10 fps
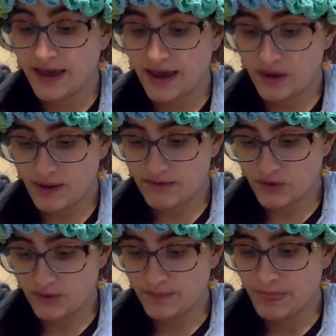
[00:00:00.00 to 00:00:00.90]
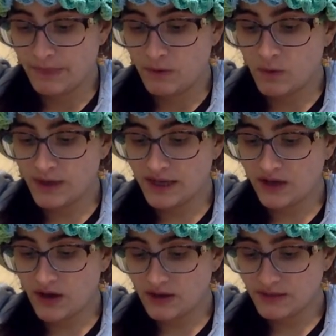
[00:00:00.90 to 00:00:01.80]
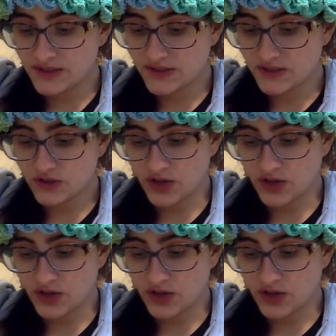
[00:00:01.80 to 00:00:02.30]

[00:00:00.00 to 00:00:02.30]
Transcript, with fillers: However, what economists in